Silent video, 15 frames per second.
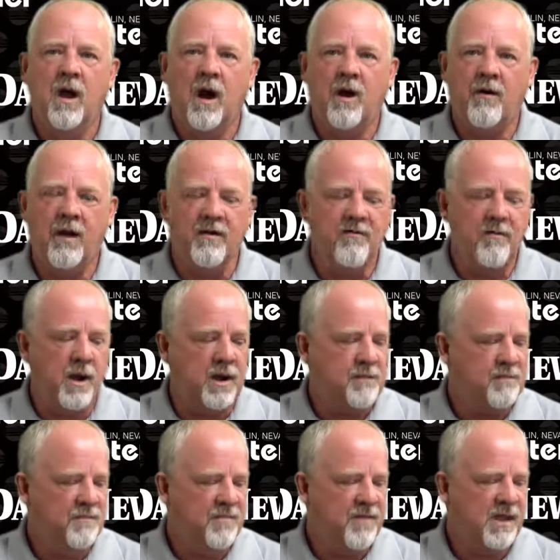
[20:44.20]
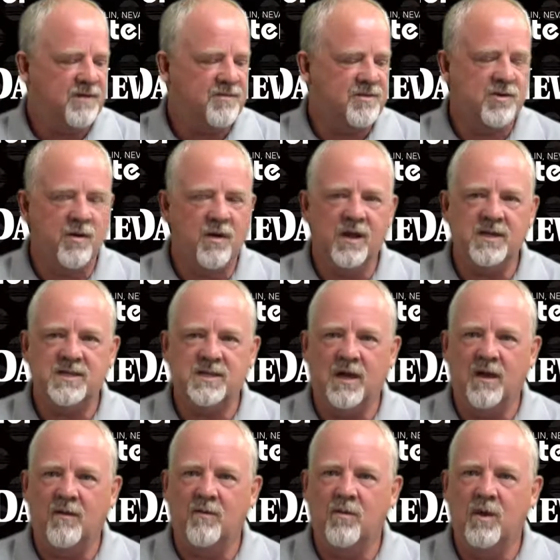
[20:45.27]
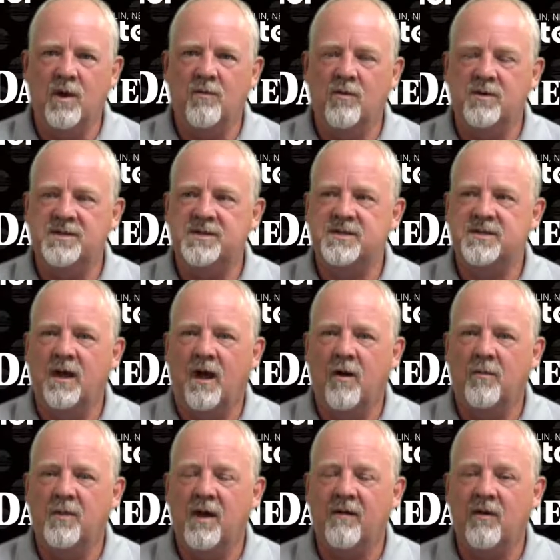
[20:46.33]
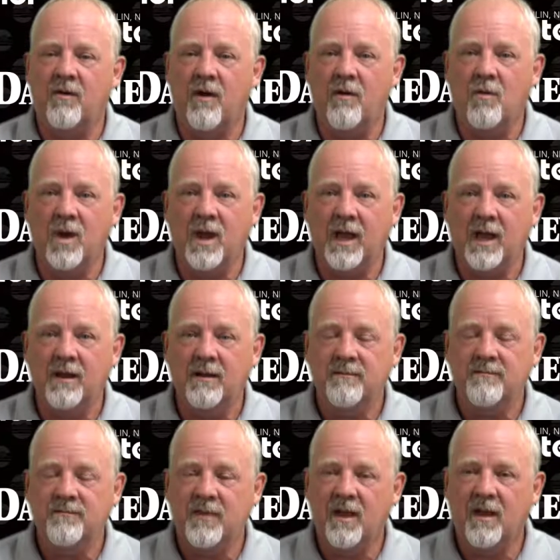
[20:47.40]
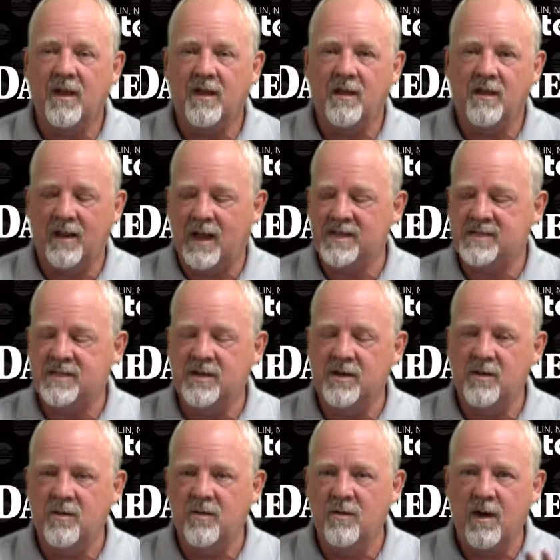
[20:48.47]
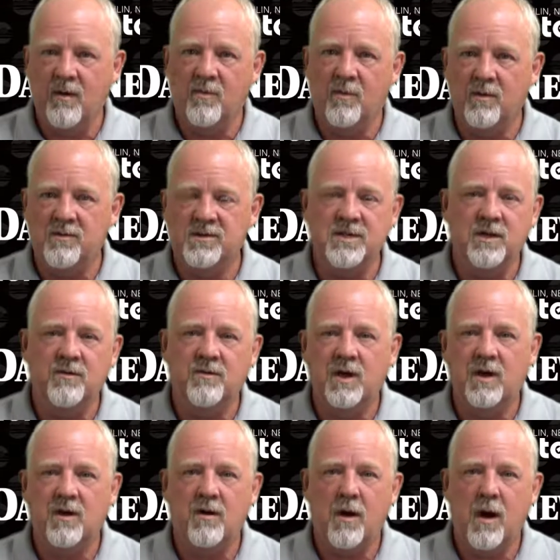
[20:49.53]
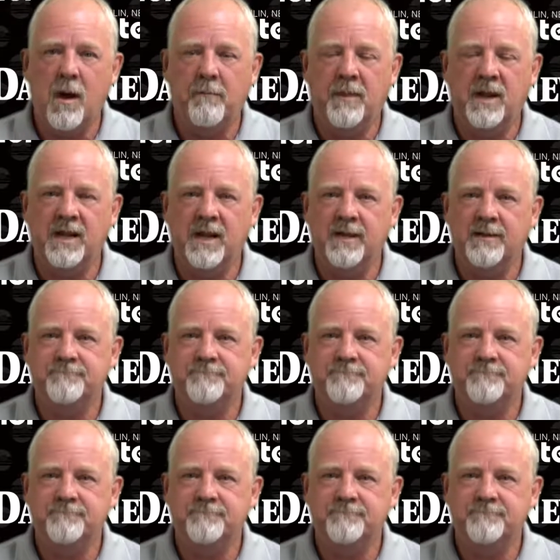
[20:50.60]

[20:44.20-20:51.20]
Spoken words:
All right, everybody, thanks for joining us, and I hope you have a great weekend and lots to do, and we will see you here on Monday.